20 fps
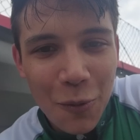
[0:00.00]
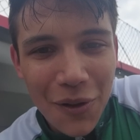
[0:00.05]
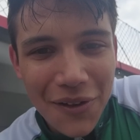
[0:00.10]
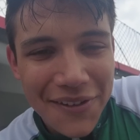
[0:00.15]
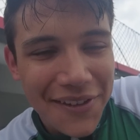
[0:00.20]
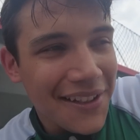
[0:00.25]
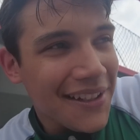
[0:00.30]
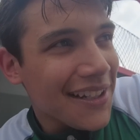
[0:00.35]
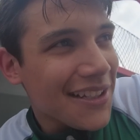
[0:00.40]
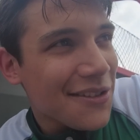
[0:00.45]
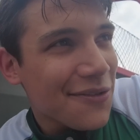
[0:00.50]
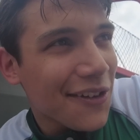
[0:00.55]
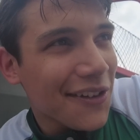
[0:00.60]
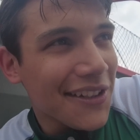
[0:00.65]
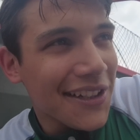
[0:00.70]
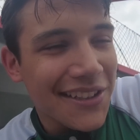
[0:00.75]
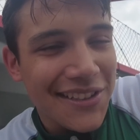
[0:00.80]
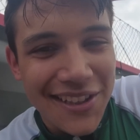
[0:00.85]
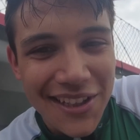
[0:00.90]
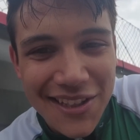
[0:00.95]
One thing that's
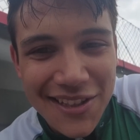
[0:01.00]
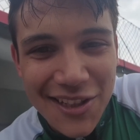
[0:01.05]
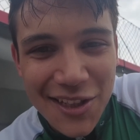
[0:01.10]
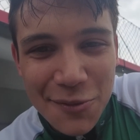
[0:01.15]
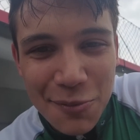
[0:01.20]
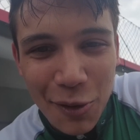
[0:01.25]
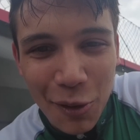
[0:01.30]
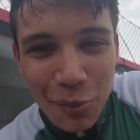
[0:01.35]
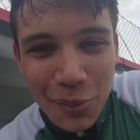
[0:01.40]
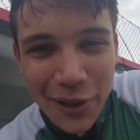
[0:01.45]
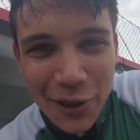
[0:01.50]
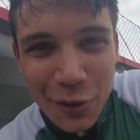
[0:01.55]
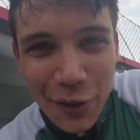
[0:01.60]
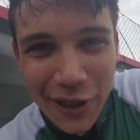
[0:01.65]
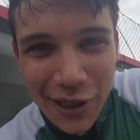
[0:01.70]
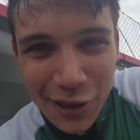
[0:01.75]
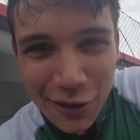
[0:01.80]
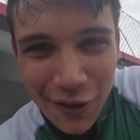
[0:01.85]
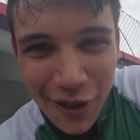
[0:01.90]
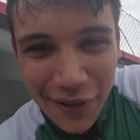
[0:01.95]
funny is that she's probably
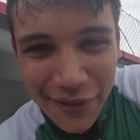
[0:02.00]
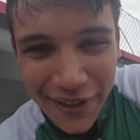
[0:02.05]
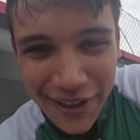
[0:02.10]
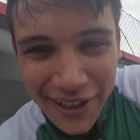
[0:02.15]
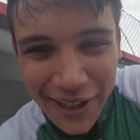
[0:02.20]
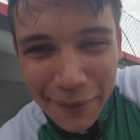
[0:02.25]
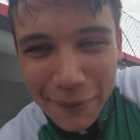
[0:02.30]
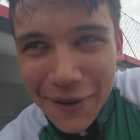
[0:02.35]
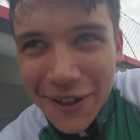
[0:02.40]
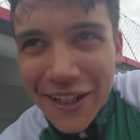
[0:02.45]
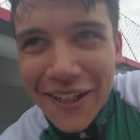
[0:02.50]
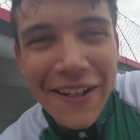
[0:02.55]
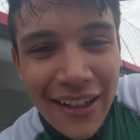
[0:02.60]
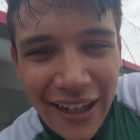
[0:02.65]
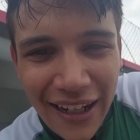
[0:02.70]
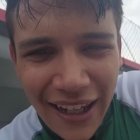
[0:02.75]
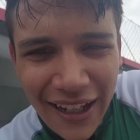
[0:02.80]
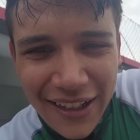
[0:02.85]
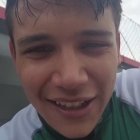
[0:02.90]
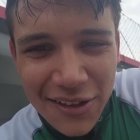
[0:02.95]
quicker around here than me.
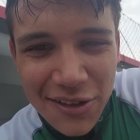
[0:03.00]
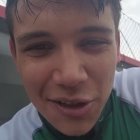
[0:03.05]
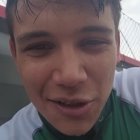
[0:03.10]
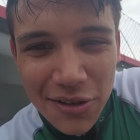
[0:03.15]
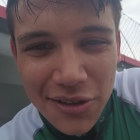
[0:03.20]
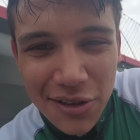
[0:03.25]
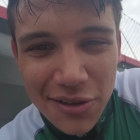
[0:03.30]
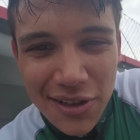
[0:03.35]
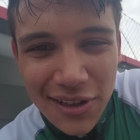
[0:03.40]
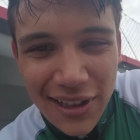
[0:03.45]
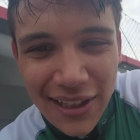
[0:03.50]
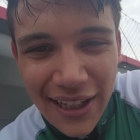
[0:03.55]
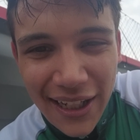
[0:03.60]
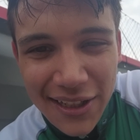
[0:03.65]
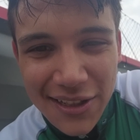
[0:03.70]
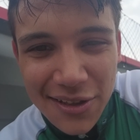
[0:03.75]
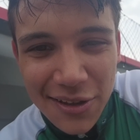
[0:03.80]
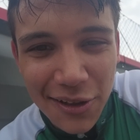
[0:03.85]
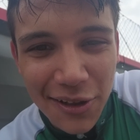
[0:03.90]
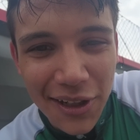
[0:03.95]
And like I told you, she did
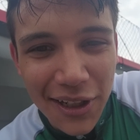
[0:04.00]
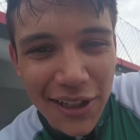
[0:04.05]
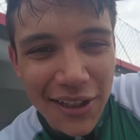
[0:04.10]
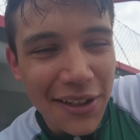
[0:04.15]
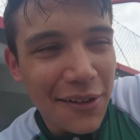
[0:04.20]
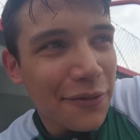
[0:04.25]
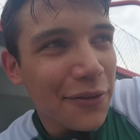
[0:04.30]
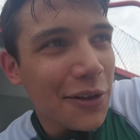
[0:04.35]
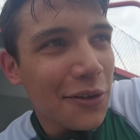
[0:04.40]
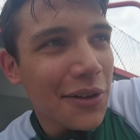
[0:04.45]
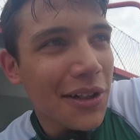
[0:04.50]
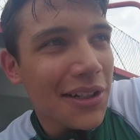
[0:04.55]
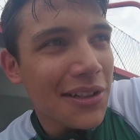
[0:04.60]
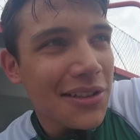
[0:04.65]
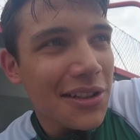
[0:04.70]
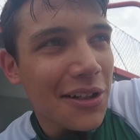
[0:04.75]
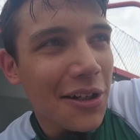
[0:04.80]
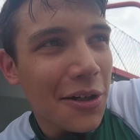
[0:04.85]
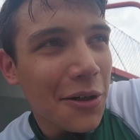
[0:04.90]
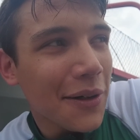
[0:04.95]
X30 a few
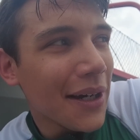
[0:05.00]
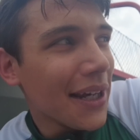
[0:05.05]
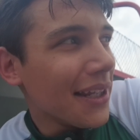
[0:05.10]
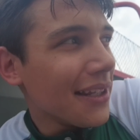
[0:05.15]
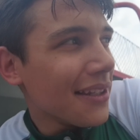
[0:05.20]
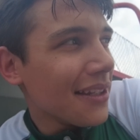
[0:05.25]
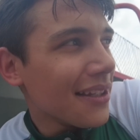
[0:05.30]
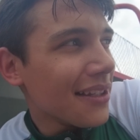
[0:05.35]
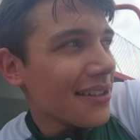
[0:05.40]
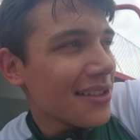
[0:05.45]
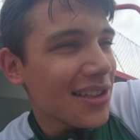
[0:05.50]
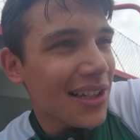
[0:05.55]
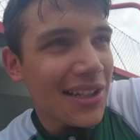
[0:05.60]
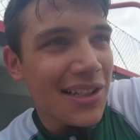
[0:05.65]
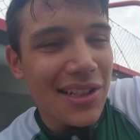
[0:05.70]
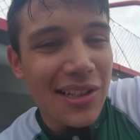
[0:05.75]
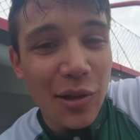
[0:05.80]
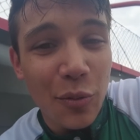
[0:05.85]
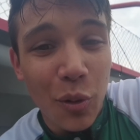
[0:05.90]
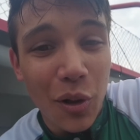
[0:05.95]
years ago and she
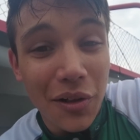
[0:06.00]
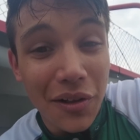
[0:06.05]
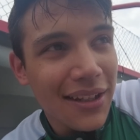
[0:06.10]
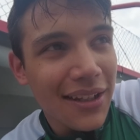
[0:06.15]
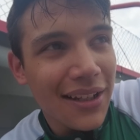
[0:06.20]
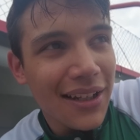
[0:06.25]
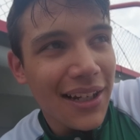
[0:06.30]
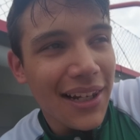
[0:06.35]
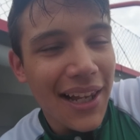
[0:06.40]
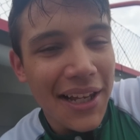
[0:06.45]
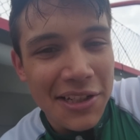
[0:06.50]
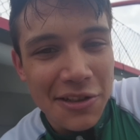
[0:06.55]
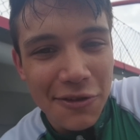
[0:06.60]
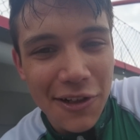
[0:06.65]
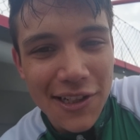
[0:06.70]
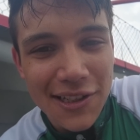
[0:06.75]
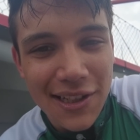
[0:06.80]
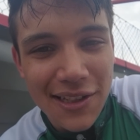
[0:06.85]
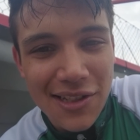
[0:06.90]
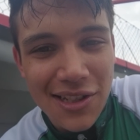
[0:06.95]
actually won the last
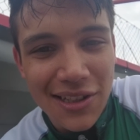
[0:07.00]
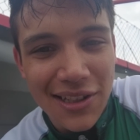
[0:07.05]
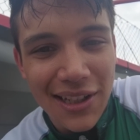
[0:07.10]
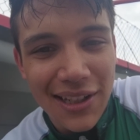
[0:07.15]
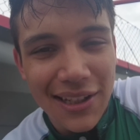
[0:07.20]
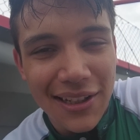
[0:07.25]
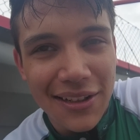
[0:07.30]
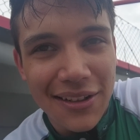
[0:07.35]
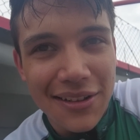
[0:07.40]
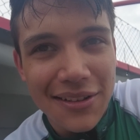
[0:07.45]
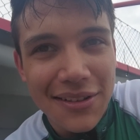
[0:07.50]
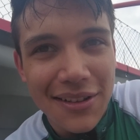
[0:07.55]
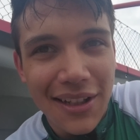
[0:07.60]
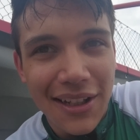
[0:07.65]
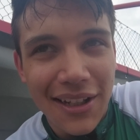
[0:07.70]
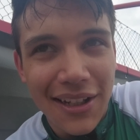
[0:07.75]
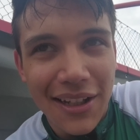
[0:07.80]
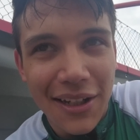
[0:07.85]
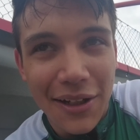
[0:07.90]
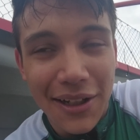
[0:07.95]
race that she did here
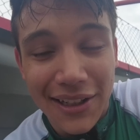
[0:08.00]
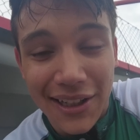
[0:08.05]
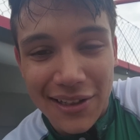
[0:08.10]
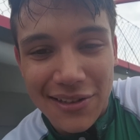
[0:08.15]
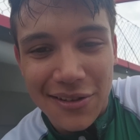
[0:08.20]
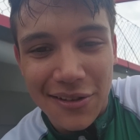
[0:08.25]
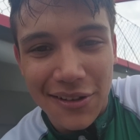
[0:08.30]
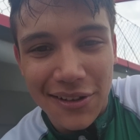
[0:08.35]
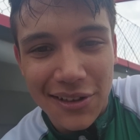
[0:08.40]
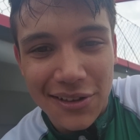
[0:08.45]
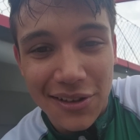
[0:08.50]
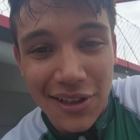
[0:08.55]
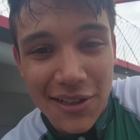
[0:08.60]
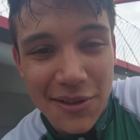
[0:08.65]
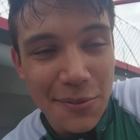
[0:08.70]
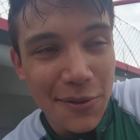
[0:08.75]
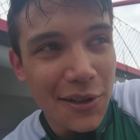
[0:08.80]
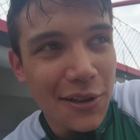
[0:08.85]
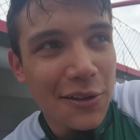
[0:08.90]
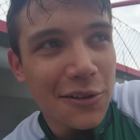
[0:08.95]
in X30, so
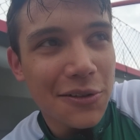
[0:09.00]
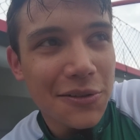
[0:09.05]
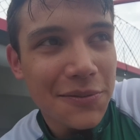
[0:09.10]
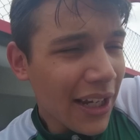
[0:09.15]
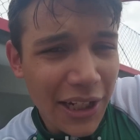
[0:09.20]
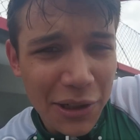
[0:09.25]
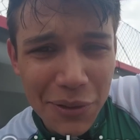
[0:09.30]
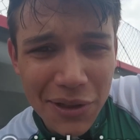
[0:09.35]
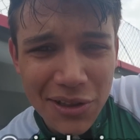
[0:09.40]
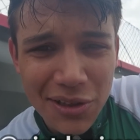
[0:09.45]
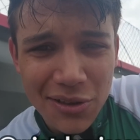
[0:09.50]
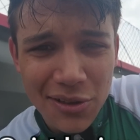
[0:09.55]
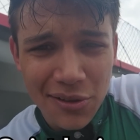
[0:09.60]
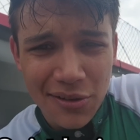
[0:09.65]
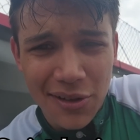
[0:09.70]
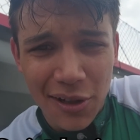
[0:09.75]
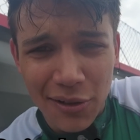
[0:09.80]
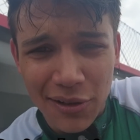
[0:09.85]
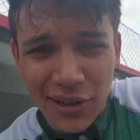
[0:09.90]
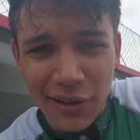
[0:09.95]
that's pretty cool. Anyway, you
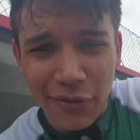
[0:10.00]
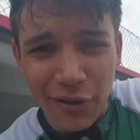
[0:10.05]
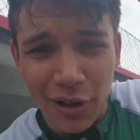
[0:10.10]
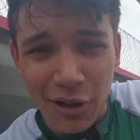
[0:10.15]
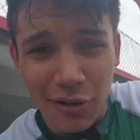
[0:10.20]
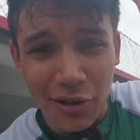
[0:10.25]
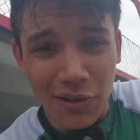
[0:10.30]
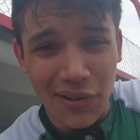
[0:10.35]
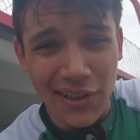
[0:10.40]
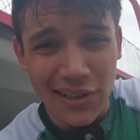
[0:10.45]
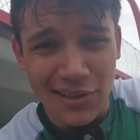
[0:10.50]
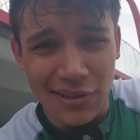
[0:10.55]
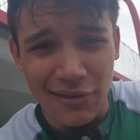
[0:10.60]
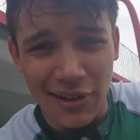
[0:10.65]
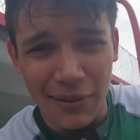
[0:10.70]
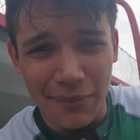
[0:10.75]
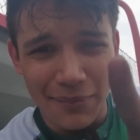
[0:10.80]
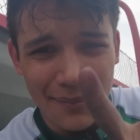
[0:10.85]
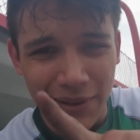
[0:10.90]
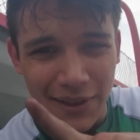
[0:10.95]
should totally follow her on
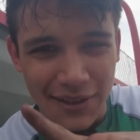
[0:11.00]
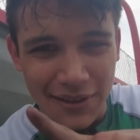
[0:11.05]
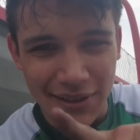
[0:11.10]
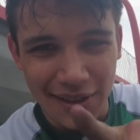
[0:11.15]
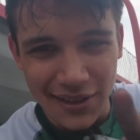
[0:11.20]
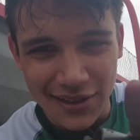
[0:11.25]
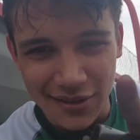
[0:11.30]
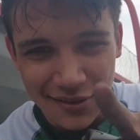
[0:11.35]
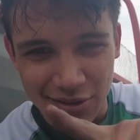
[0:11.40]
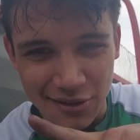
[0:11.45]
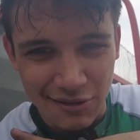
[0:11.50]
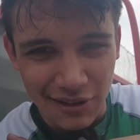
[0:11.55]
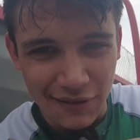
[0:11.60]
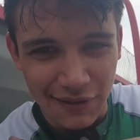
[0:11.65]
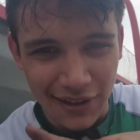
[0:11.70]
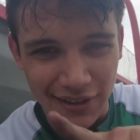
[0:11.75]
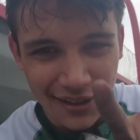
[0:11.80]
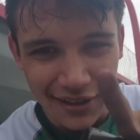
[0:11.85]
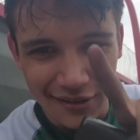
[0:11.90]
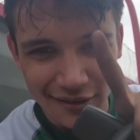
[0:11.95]
Instagram. Here, it's on screen
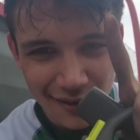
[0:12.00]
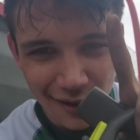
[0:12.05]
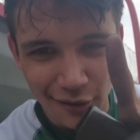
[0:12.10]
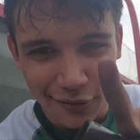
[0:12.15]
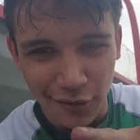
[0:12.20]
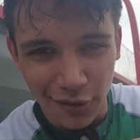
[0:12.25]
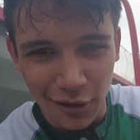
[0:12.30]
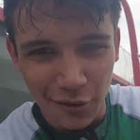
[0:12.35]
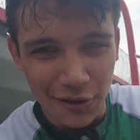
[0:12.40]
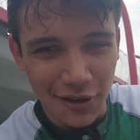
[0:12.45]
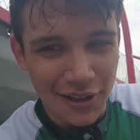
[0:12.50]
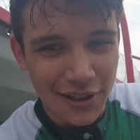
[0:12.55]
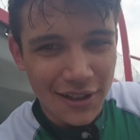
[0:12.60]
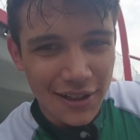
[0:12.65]
right here. Go follow her.